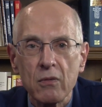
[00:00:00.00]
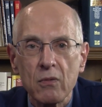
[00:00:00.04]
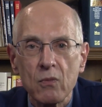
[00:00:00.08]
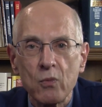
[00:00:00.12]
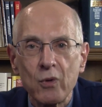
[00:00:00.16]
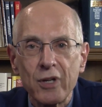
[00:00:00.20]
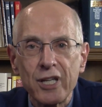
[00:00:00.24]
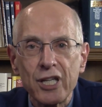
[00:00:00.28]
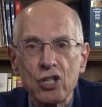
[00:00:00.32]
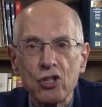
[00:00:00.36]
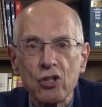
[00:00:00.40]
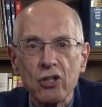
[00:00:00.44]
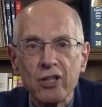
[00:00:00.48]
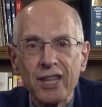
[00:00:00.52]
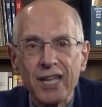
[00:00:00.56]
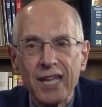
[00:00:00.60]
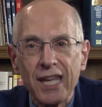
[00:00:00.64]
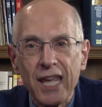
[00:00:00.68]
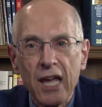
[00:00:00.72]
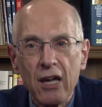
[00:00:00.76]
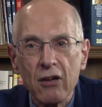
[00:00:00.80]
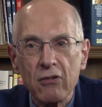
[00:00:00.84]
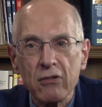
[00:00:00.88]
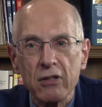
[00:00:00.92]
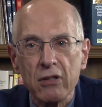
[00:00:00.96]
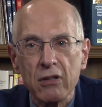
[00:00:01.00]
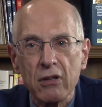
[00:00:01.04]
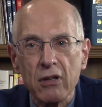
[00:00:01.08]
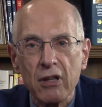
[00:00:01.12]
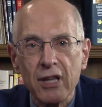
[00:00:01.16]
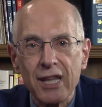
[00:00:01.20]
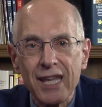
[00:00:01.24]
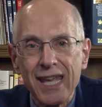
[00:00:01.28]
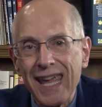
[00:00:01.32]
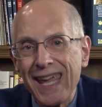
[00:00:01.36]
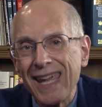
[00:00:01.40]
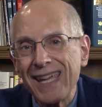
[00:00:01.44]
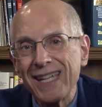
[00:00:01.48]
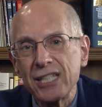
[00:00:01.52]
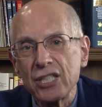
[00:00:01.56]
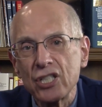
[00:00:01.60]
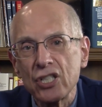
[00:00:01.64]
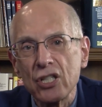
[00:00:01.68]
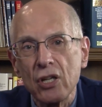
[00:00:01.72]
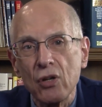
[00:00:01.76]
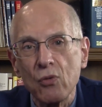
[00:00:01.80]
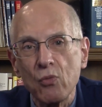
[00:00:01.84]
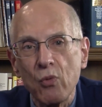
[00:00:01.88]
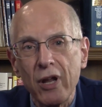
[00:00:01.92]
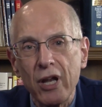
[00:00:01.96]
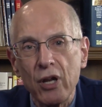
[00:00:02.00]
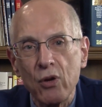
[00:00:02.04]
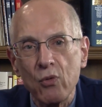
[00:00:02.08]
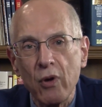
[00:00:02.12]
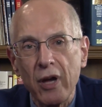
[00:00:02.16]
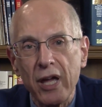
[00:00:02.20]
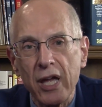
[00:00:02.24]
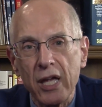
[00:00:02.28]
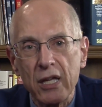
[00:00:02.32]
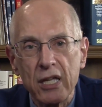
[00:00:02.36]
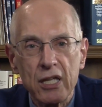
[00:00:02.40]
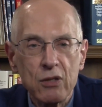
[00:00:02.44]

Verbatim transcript: When he took the khellin, the angina went away.